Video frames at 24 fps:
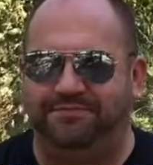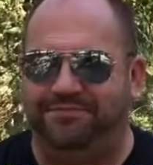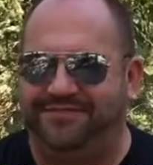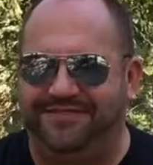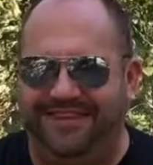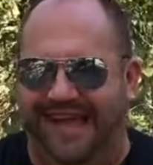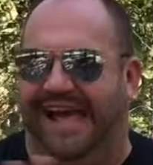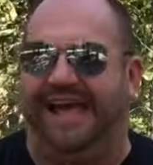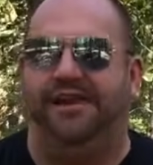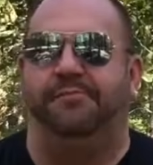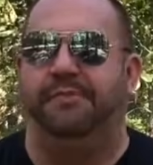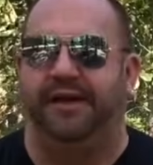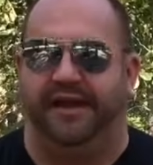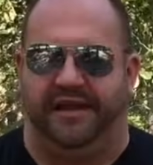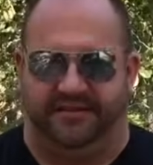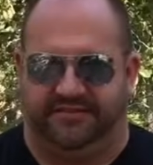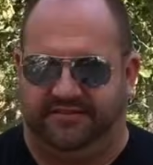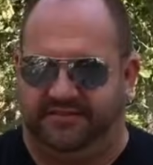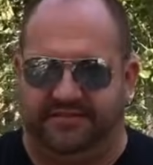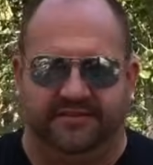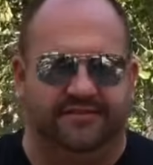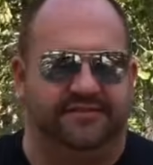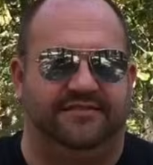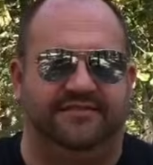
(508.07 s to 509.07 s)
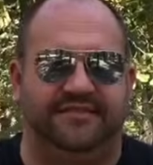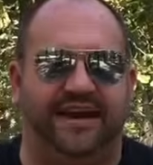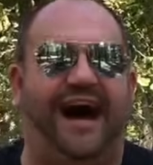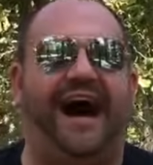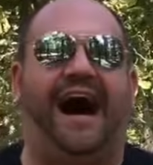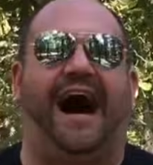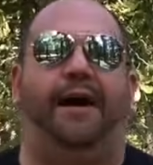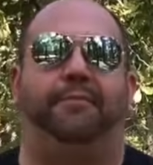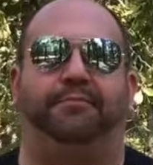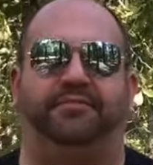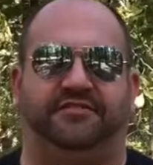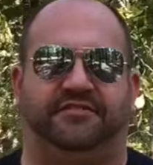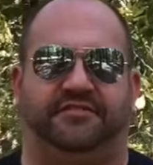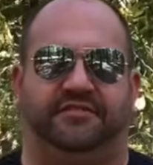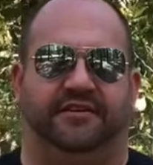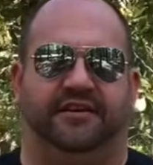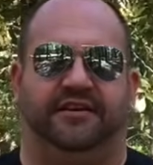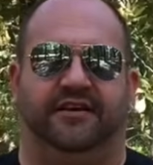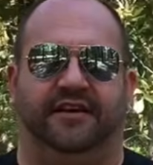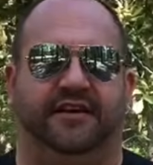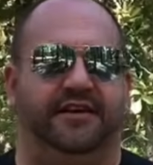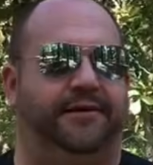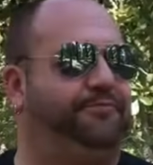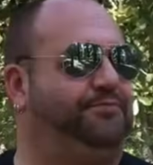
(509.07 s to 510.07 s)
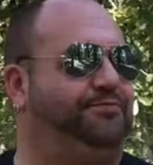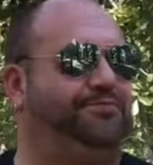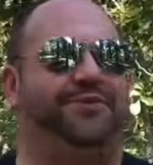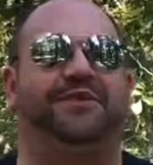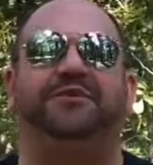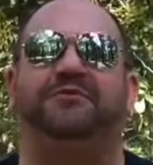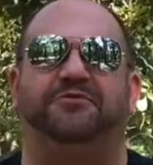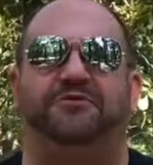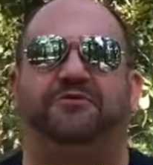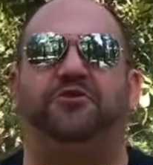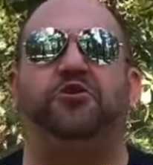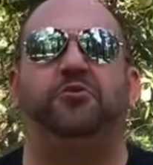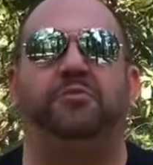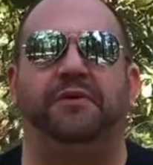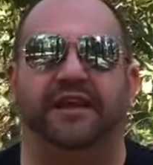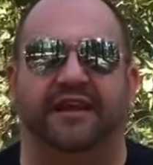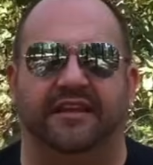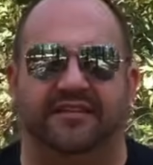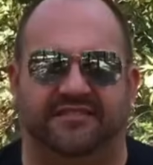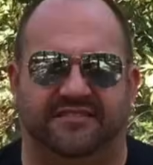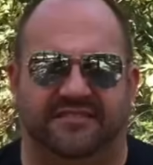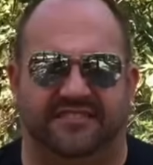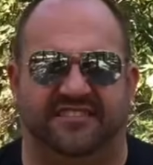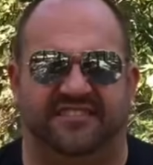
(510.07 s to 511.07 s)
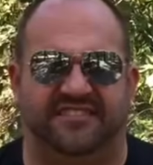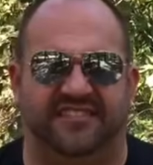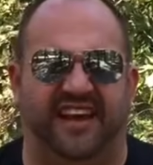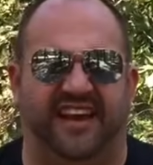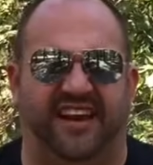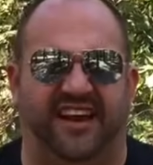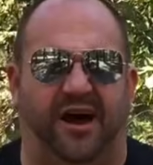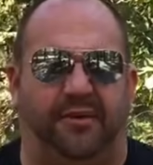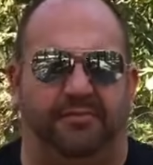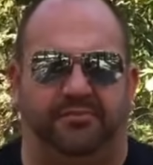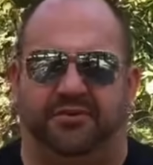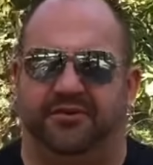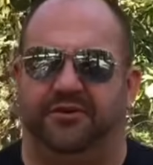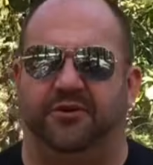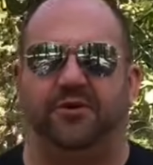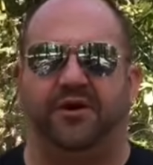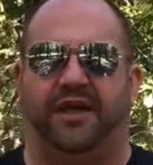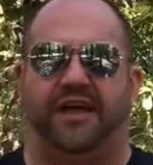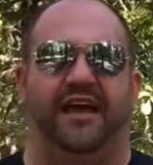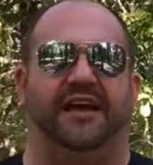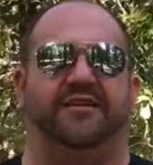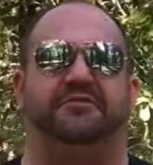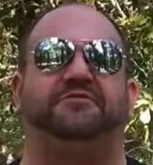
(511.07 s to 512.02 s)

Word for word: 10 minutes, tops. Few minutes to set up, okay?